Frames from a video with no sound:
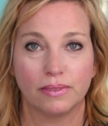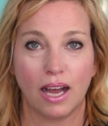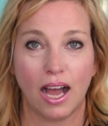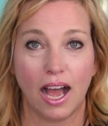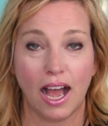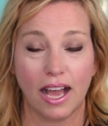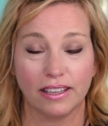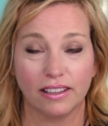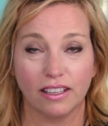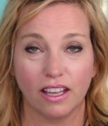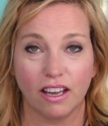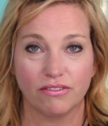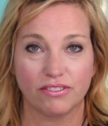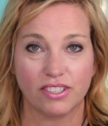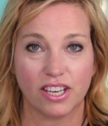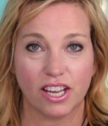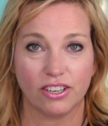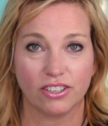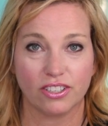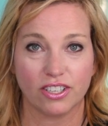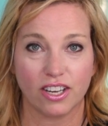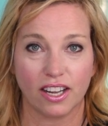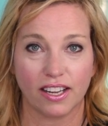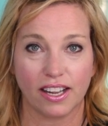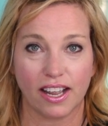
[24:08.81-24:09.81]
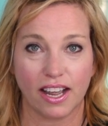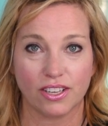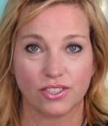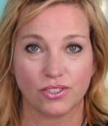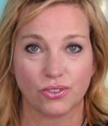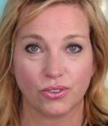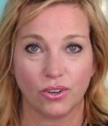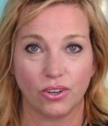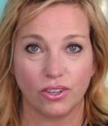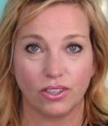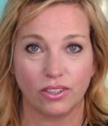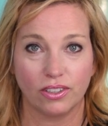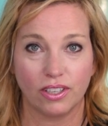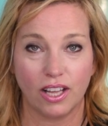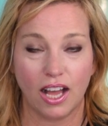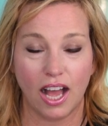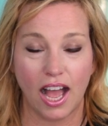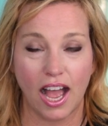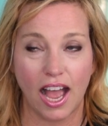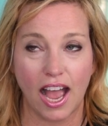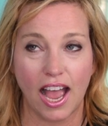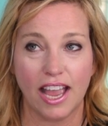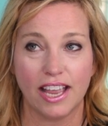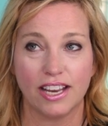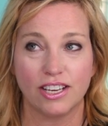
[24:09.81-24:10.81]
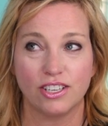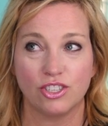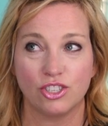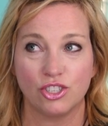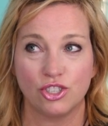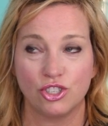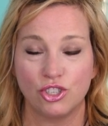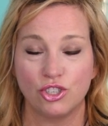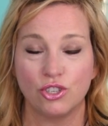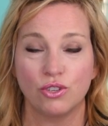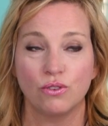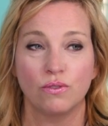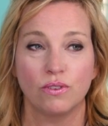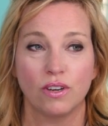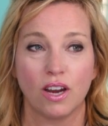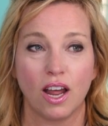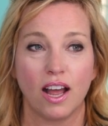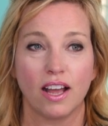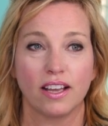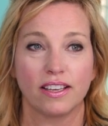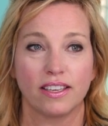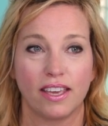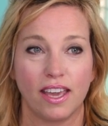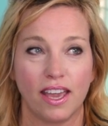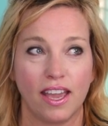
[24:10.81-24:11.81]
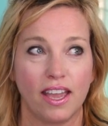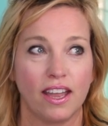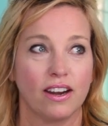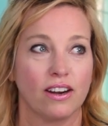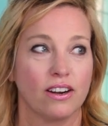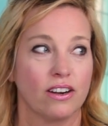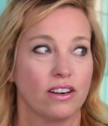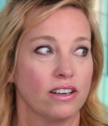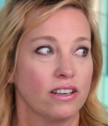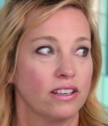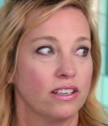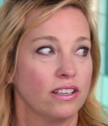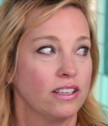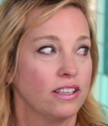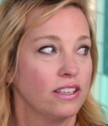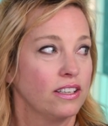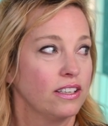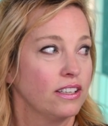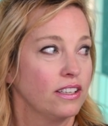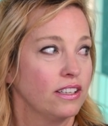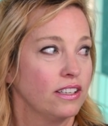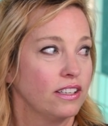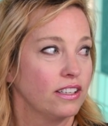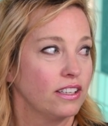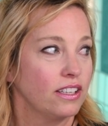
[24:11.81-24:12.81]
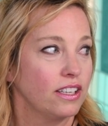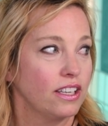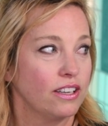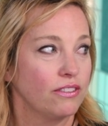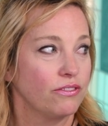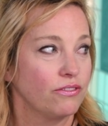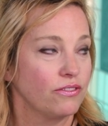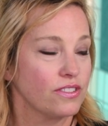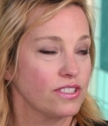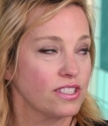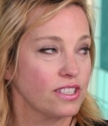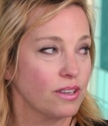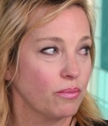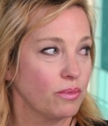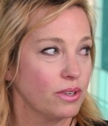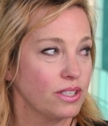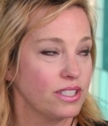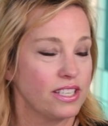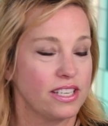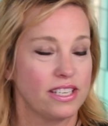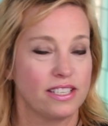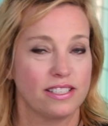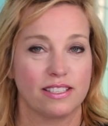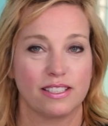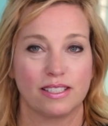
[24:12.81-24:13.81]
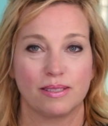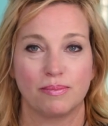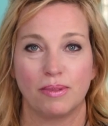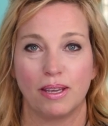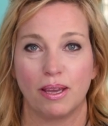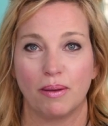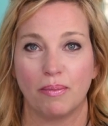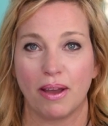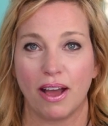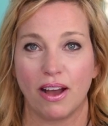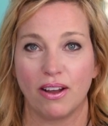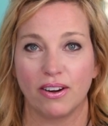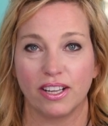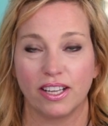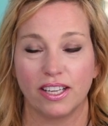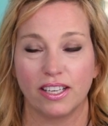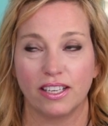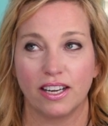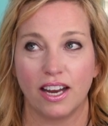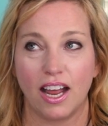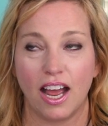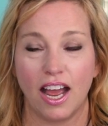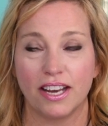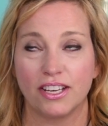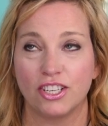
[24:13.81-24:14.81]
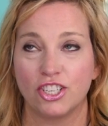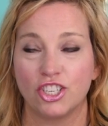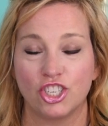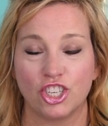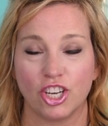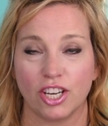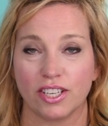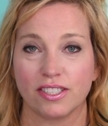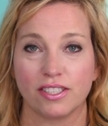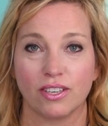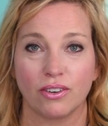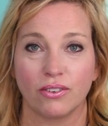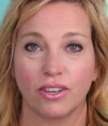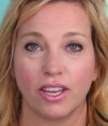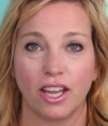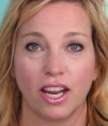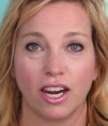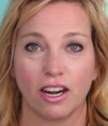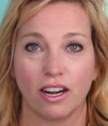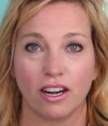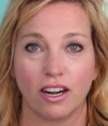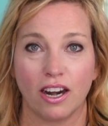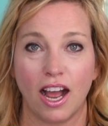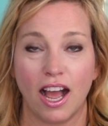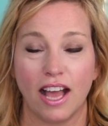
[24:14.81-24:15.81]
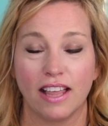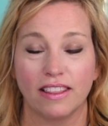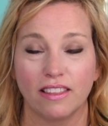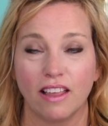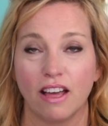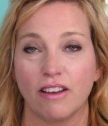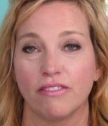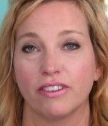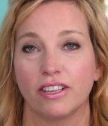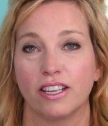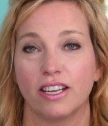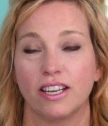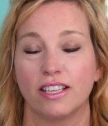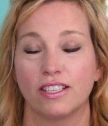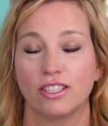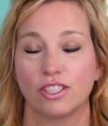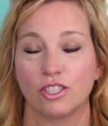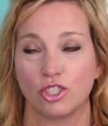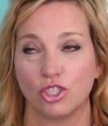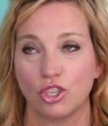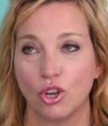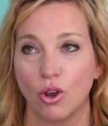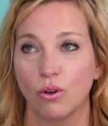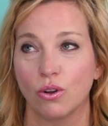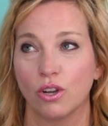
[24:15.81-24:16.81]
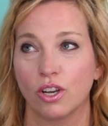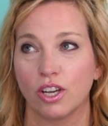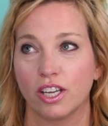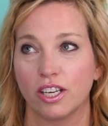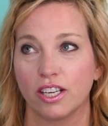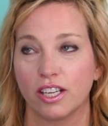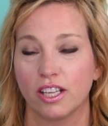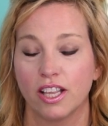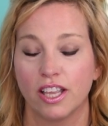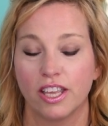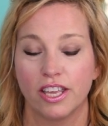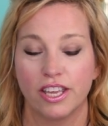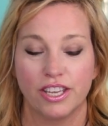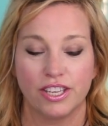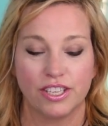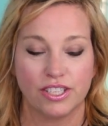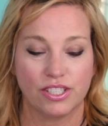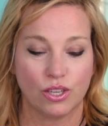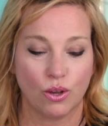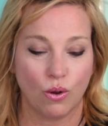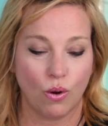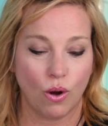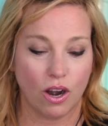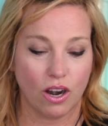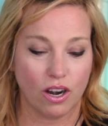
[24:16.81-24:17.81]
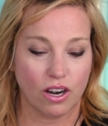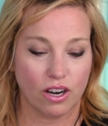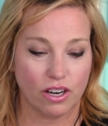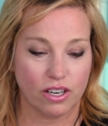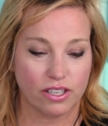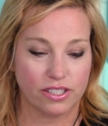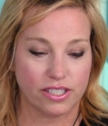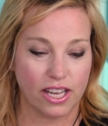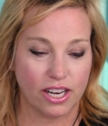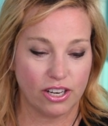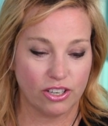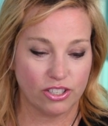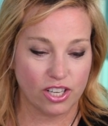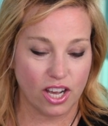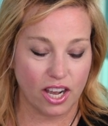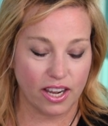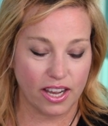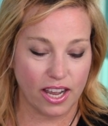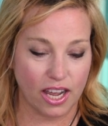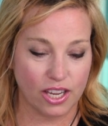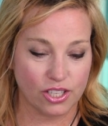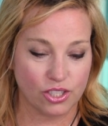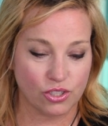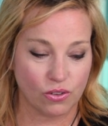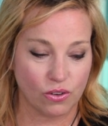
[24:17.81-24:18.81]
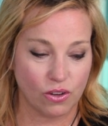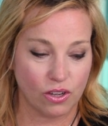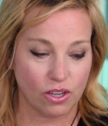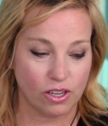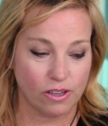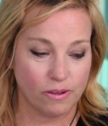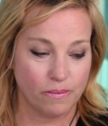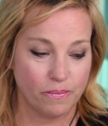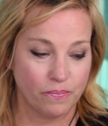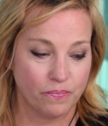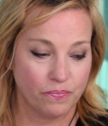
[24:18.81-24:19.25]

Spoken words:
love tater tot casserole. I do not care if someone teases me about it. I just don't care. I love it. It's so good. So our tater tot casserole